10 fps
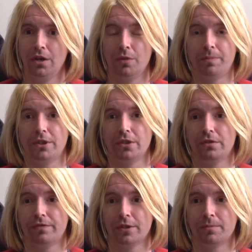who
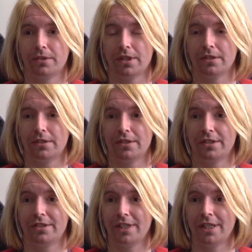produced films such as
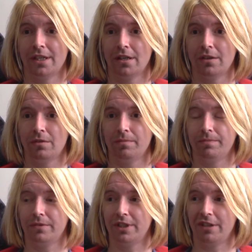Casino,
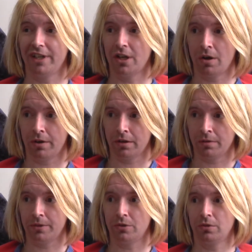
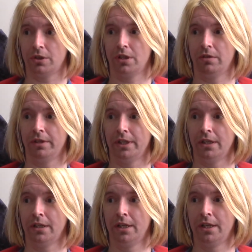Siriana with George
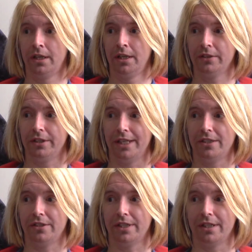Clooney,
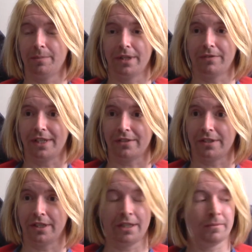Tenacious D and the Pick of
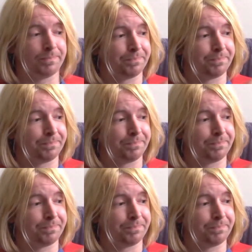Destiny.